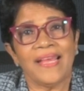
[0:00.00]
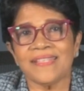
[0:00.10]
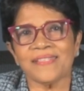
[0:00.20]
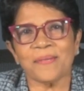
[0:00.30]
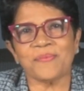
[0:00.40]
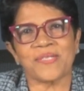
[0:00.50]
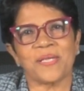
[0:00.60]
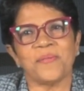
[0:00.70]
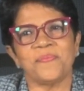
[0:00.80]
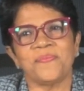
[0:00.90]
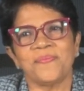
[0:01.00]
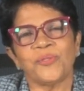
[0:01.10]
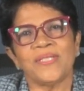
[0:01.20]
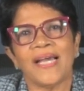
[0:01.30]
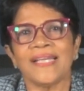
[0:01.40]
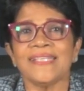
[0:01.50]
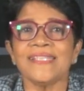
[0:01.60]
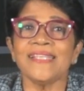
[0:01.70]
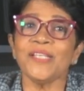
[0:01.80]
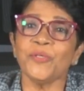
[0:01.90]
and subscribe to the
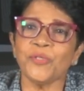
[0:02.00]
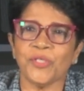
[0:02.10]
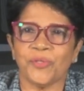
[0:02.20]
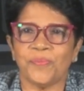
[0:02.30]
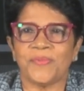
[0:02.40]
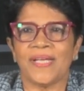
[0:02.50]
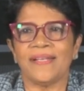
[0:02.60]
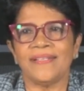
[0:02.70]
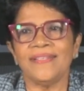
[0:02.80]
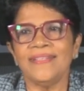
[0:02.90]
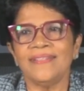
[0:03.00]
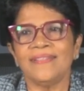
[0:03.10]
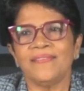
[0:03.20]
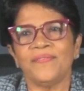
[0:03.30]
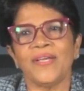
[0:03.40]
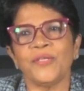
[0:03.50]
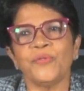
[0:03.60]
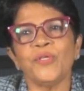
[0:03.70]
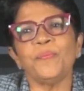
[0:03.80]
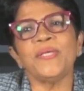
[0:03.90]
IESL YouTube channel where
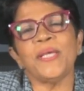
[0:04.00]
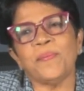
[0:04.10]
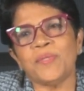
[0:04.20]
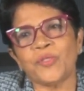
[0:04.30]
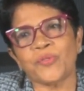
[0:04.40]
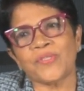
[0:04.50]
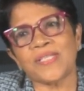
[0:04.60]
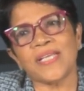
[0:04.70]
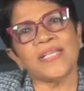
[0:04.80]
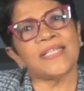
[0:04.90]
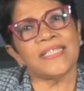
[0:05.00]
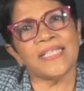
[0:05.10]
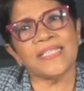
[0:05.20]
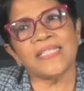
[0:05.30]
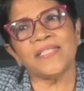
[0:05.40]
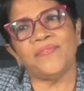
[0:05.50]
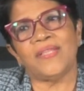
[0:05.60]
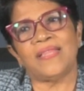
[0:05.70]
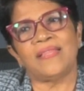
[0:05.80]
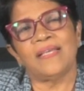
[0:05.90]
you will be able to stay connected
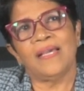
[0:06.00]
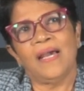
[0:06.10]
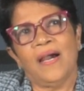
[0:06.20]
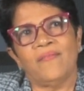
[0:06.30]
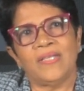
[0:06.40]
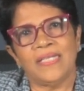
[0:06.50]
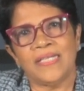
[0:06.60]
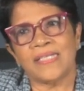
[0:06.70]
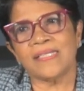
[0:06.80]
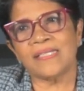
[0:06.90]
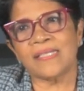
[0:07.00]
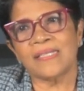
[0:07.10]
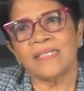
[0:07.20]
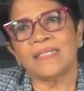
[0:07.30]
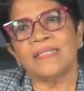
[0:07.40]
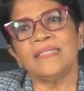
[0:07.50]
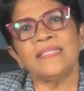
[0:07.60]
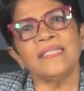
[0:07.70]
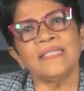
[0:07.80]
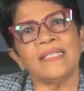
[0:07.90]
with our latest
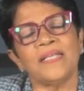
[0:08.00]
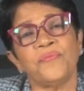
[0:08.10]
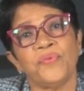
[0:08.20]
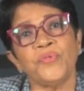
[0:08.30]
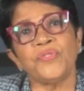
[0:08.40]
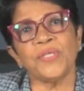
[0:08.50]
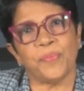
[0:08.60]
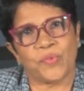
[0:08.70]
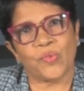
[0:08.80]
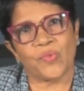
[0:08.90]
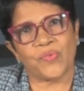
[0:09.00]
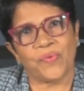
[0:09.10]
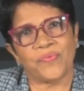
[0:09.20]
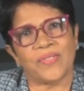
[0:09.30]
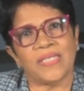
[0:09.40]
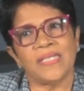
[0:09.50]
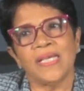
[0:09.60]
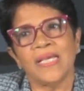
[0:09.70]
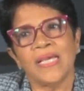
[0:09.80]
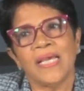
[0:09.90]
content and future episodes of the
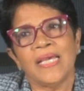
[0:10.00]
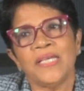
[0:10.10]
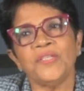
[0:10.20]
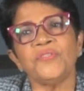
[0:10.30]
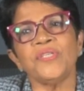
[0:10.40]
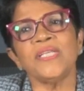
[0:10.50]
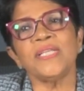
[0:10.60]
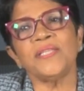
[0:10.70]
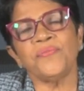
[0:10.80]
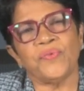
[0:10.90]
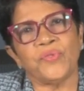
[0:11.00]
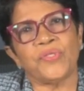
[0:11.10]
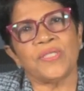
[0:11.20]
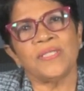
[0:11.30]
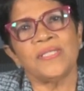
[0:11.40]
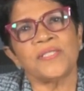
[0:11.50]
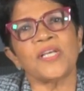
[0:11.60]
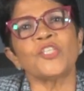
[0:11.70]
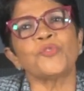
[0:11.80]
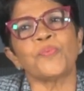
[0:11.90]
Engineering the Future
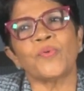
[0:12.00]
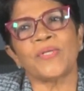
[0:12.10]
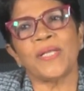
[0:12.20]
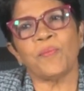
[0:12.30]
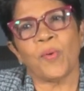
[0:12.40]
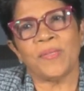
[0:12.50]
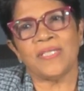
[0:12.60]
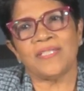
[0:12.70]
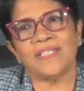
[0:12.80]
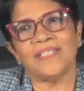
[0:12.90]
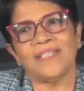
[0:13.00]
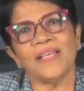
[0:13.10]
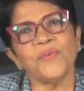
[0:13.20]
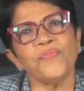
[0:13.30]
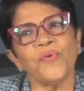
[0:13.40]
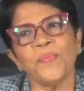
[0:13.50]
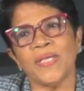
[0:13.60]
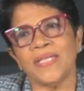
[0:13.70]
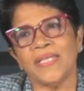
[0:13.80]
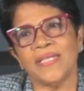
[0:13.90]
Transport and Mobility. Thank you for
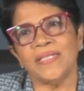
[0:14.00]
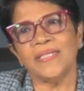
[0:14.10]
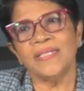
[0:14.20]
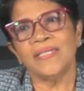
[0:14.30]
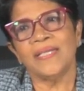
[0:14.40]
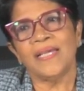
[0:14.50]
being here